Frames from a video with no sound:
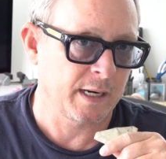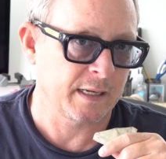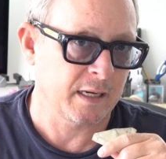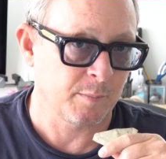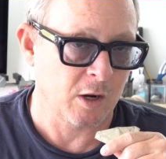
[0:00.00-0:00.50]
in
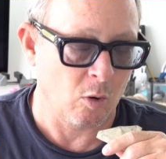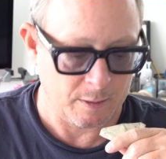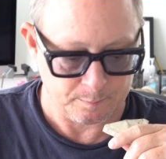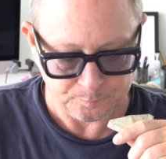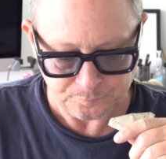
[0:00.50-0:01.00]
and get them
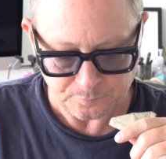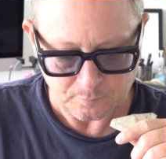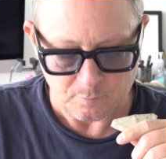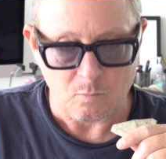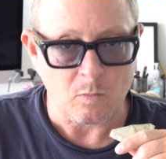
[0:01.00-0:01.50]
going.
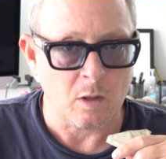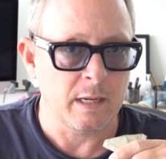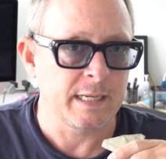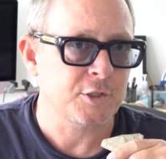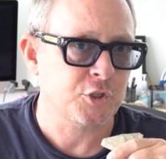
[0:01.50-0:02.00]

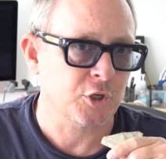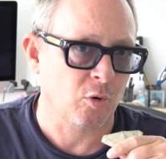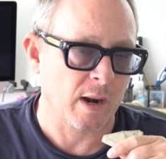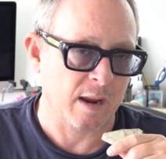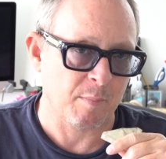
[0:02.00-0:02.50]

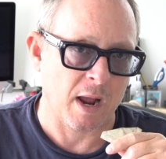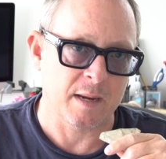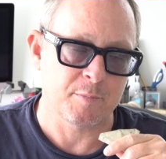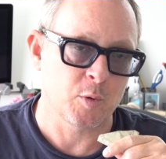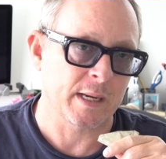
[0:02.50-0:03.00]
Instagram, I
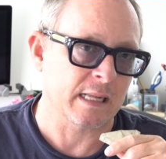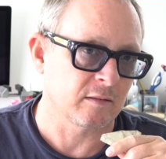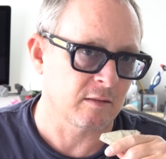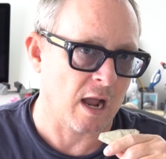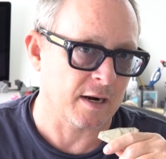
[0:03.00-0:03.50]
am doing a
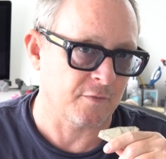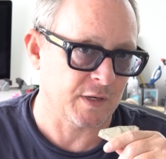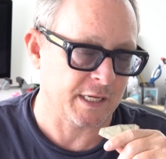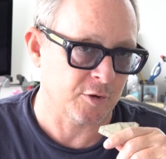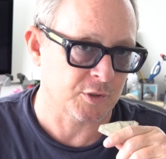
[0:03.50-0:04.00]
lot of
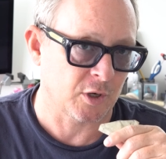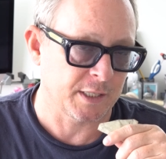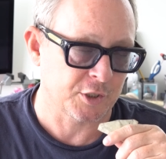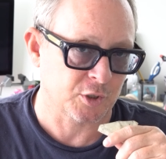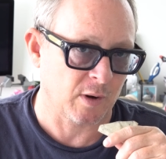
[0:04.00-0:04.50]
videos on
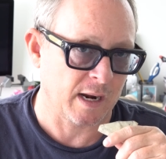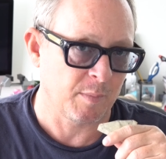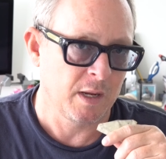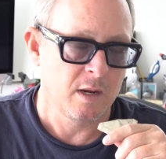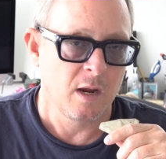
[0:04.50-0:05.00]
Instagram,